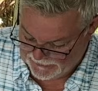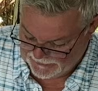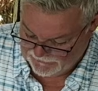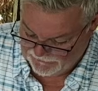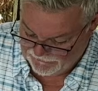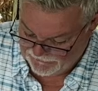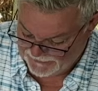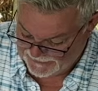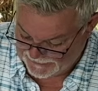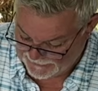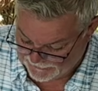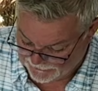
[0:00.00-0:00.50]

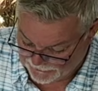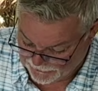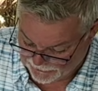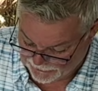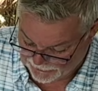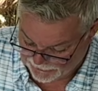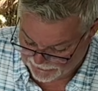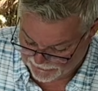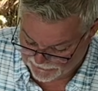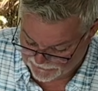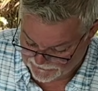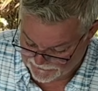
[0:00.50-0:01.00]

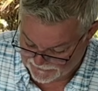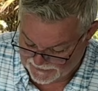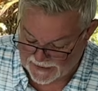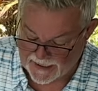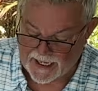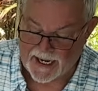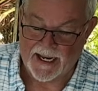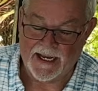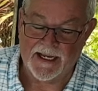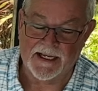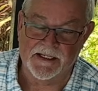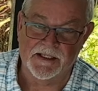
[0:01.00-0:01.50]
vinegar that
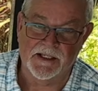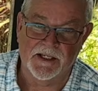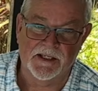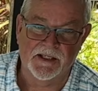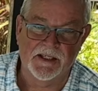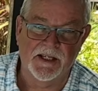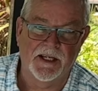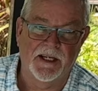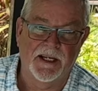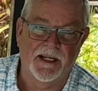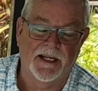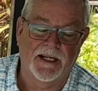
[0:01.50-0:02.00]
has
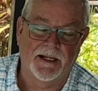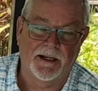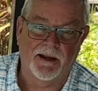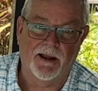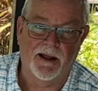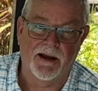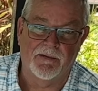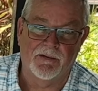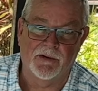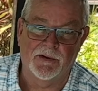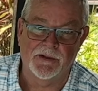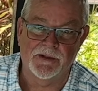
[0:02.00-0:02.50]
acidity
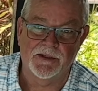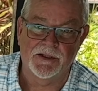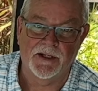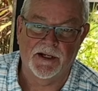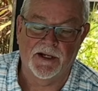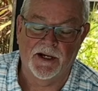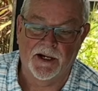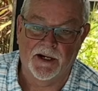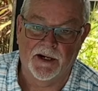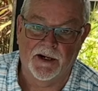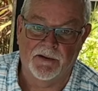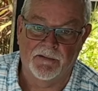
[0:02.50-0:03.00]
levels
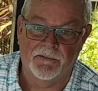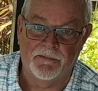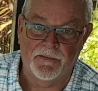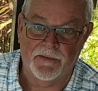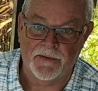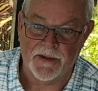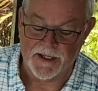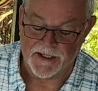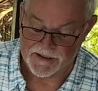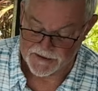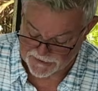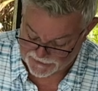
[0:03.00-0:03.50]
of
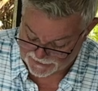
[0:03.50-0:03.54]
this.